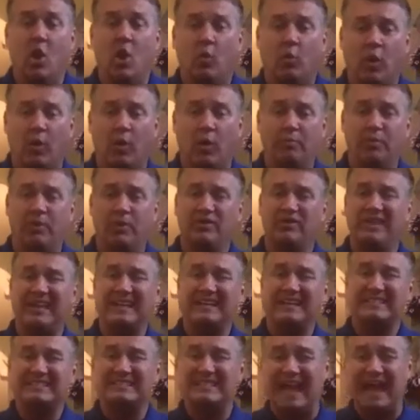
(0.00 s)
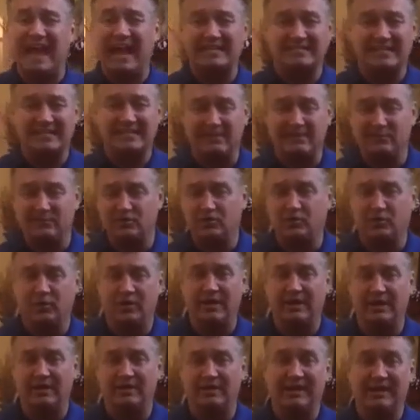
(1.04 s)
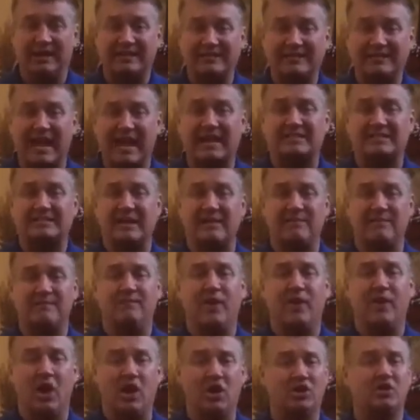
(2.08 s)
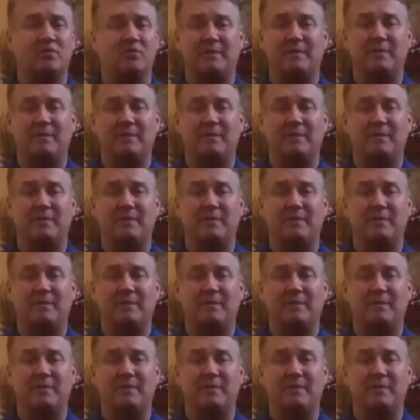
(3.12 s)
We'll put the exact same tree, the exact same volume,